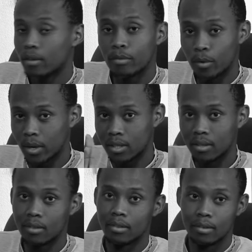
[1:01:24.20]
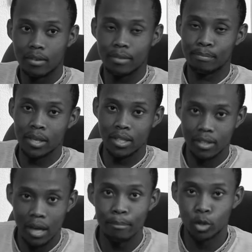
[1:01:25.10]
Viewers,
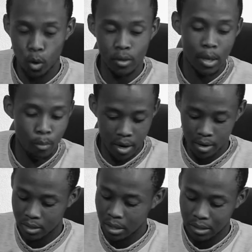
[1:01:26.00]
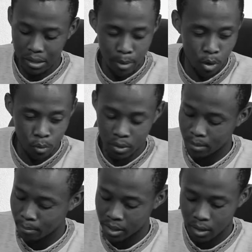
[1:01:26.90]
please, I'm sure someone knows
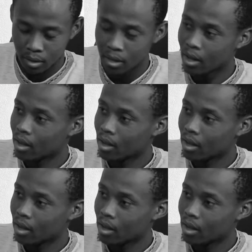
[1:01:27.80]
this metal.